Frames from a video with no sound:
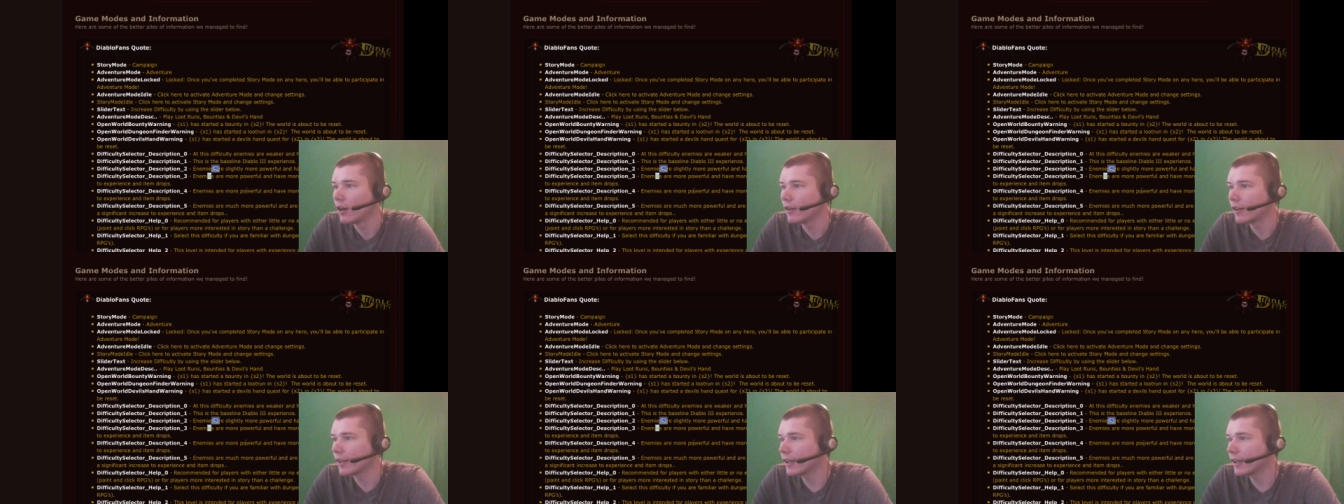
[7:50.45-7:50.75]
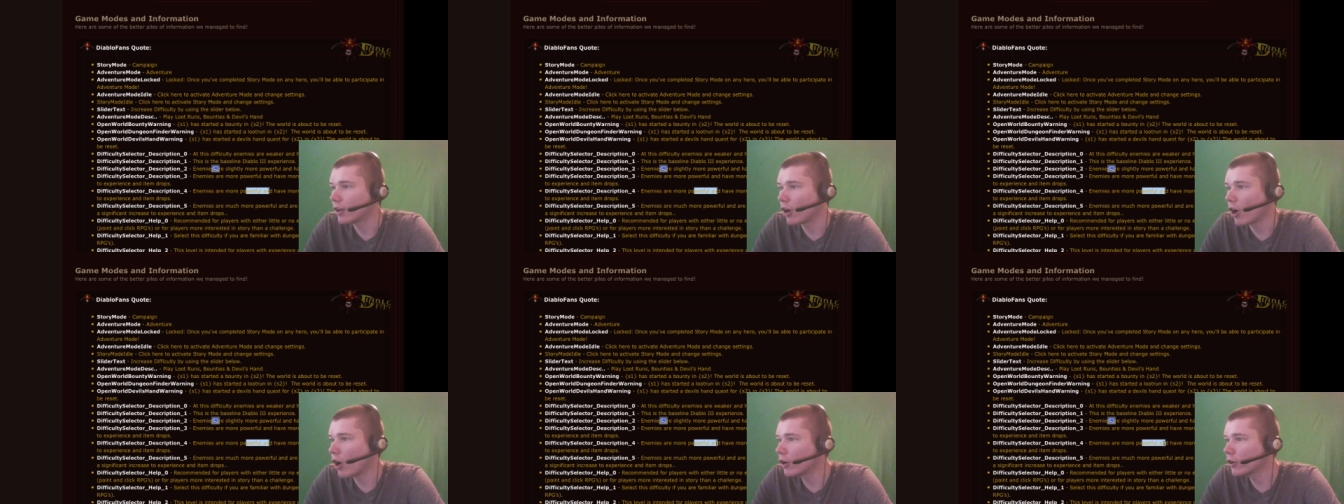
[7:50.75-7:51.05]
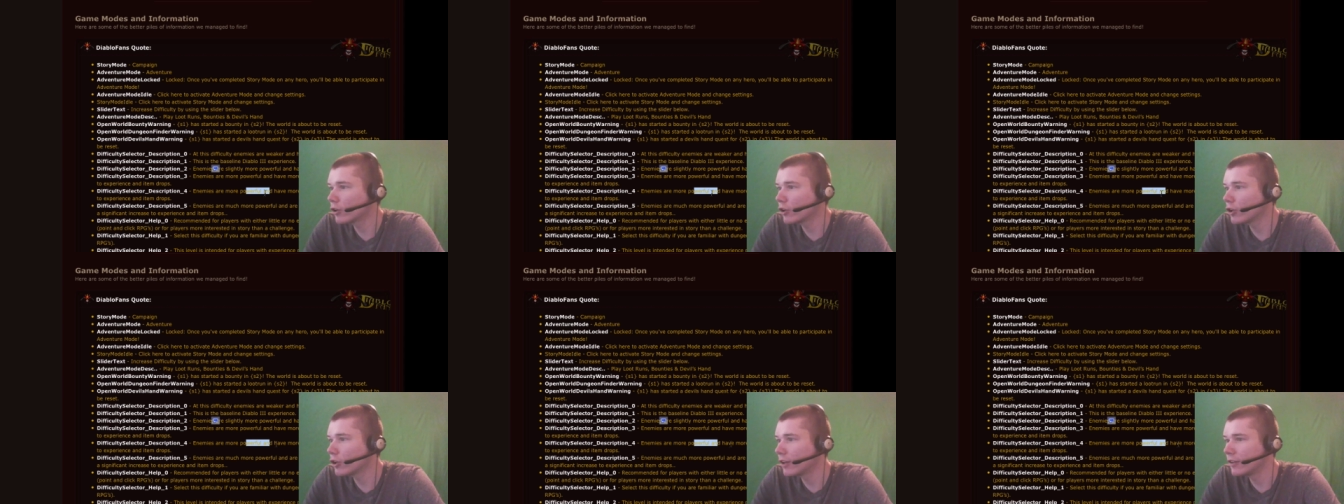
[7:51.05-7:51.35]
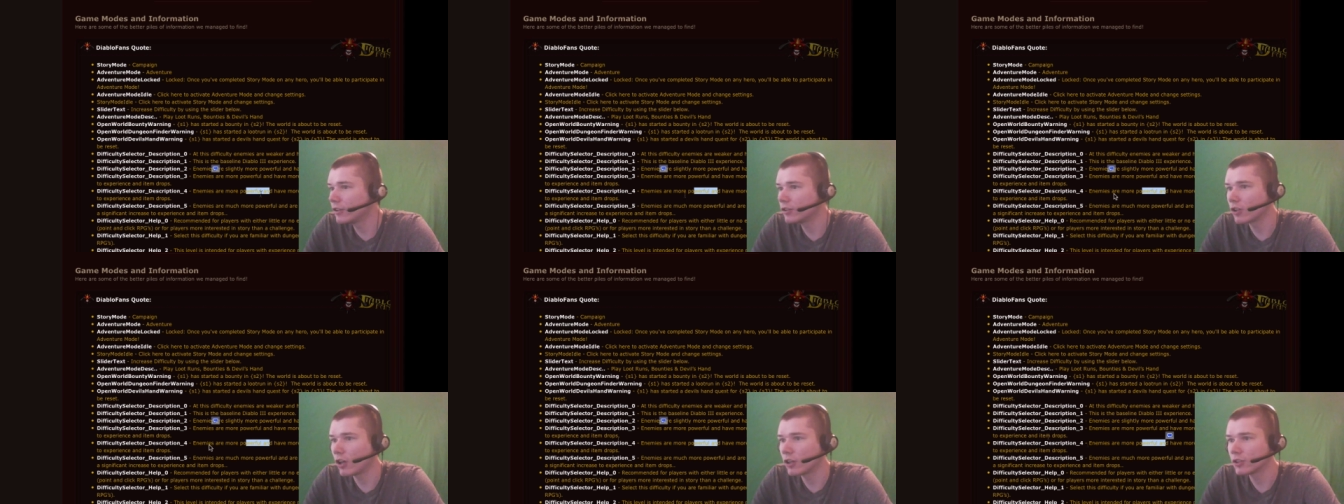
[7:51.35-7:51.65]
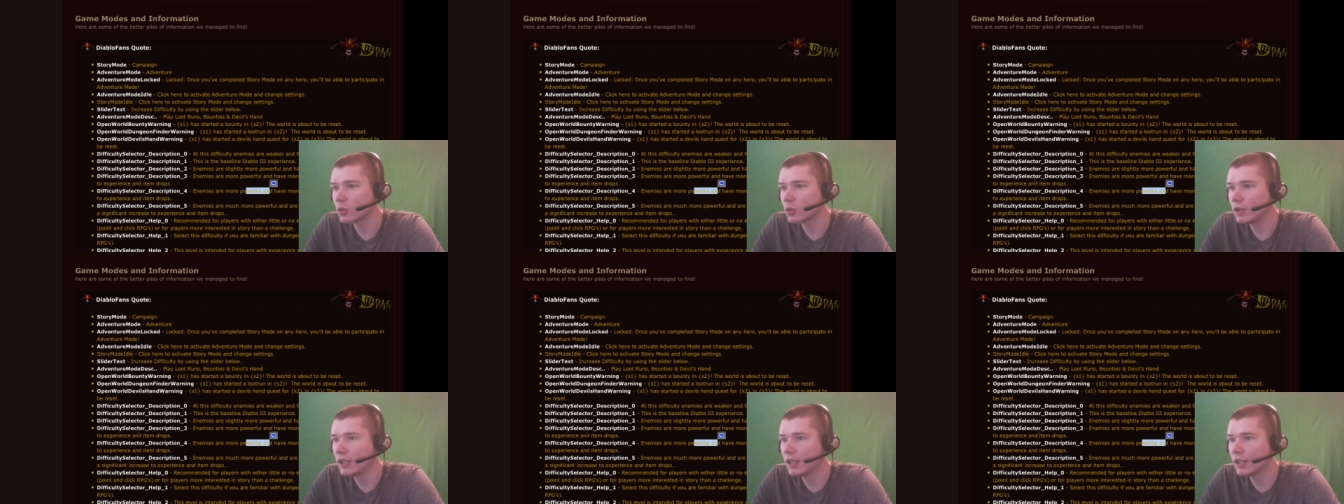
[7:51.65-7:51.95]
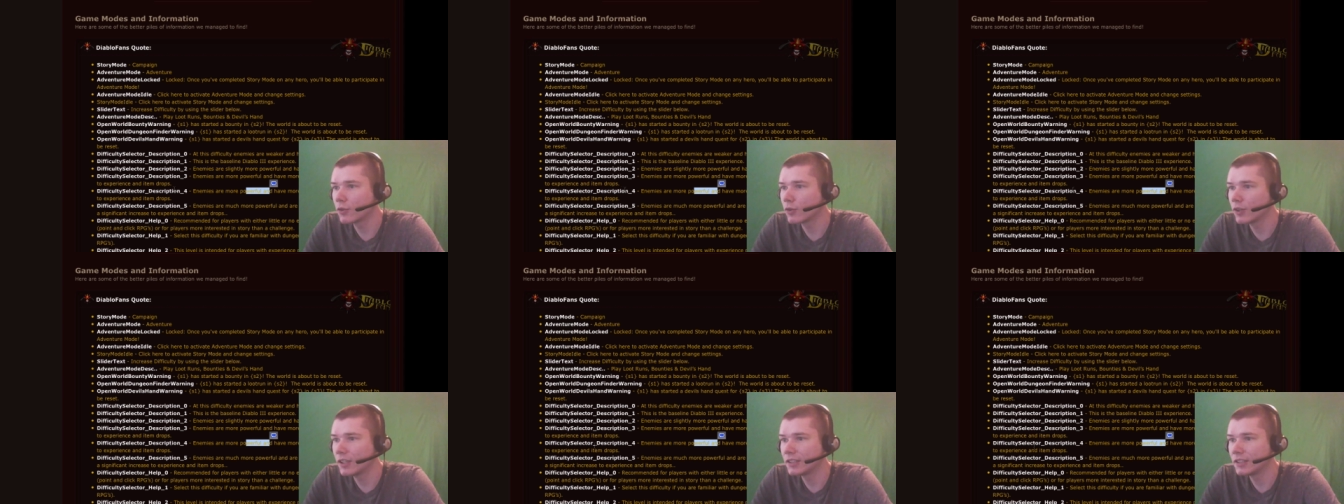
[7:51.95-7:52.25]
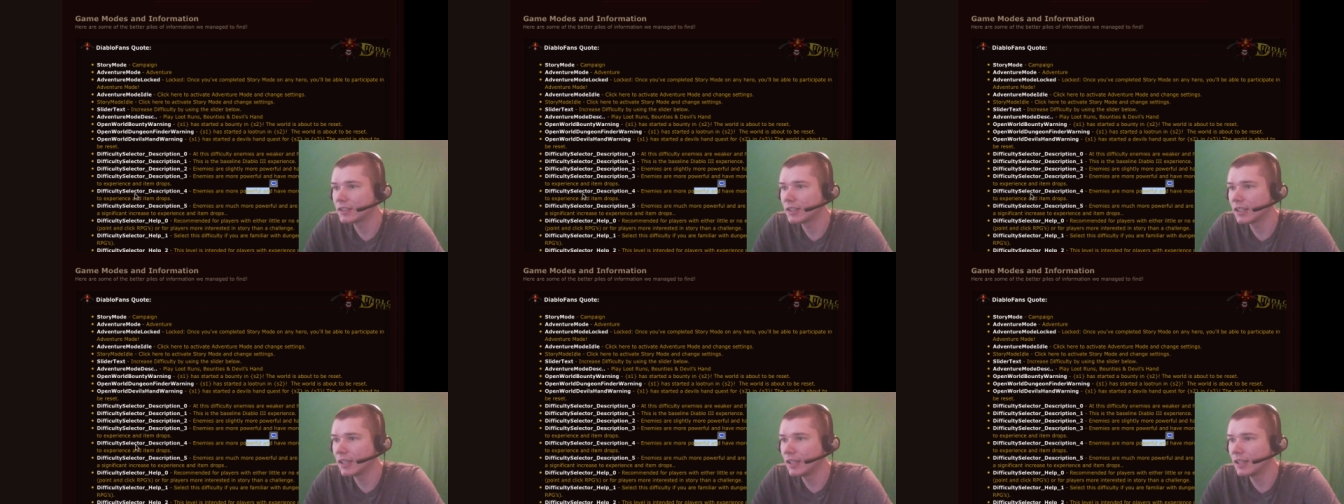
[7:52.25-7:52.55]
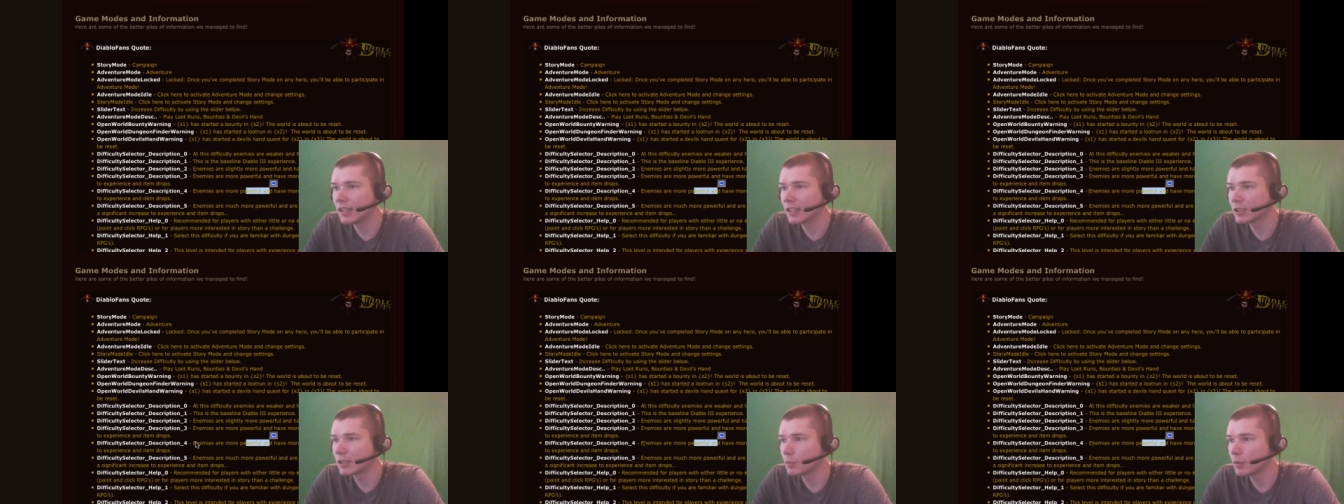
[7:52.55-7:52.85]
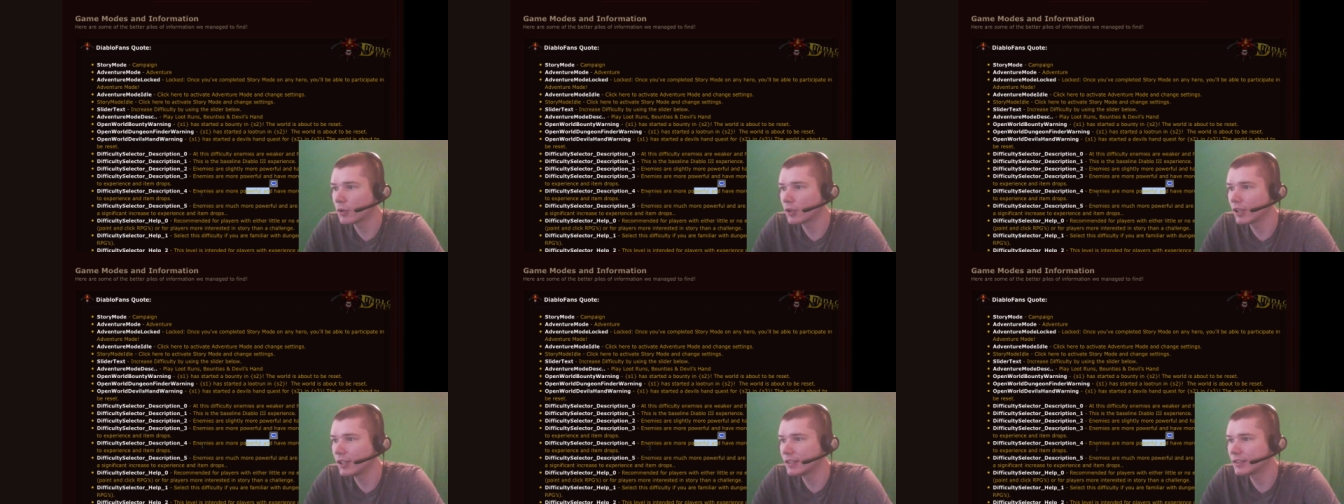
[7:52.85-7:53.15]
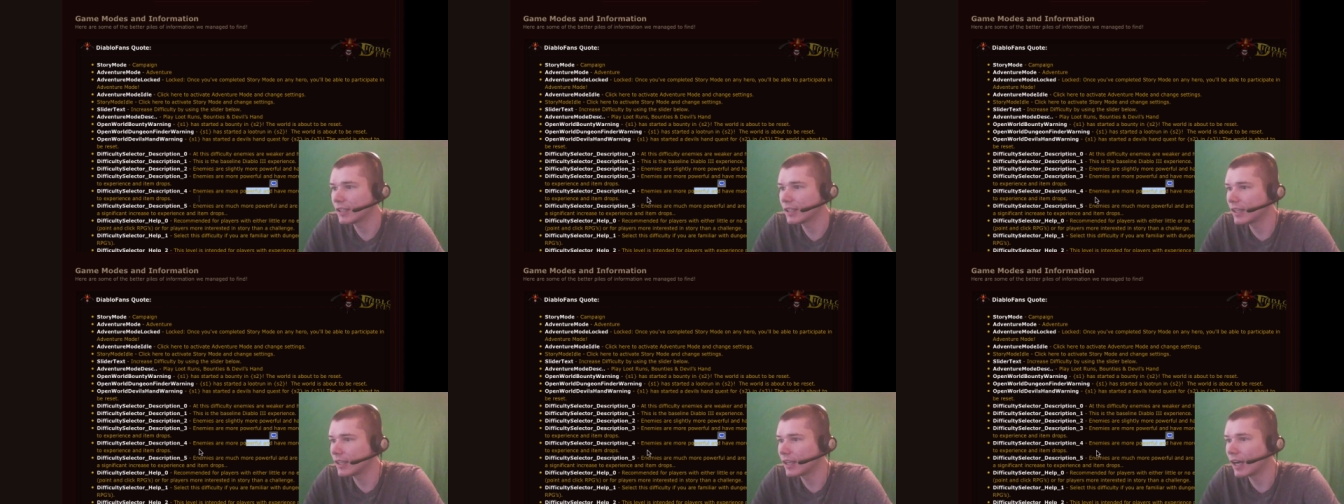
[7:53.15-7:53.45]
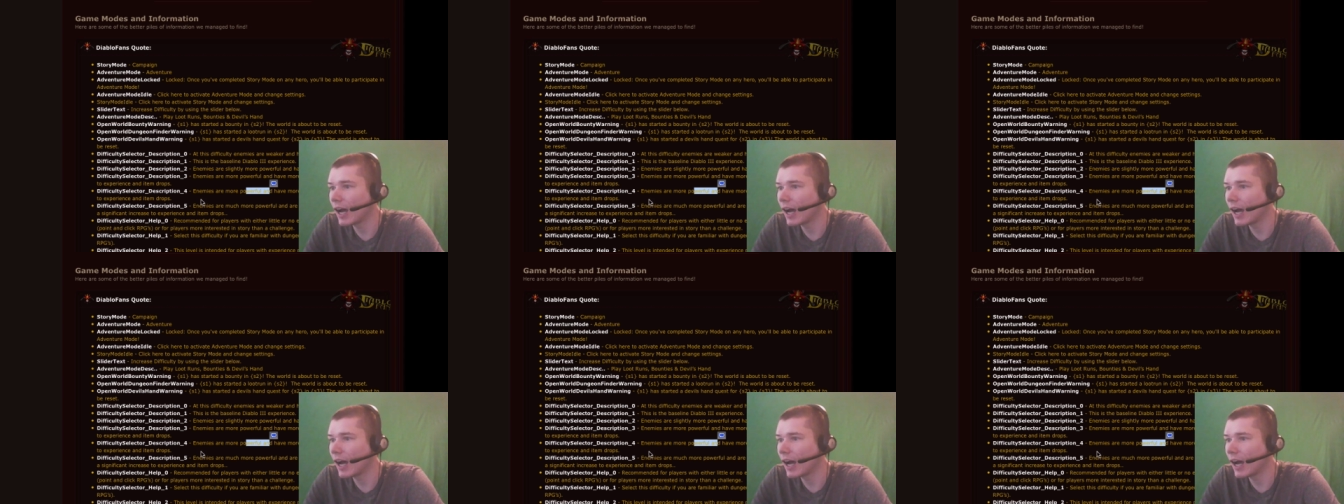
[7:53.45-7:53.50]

they get harder, and there's also an increase in experience and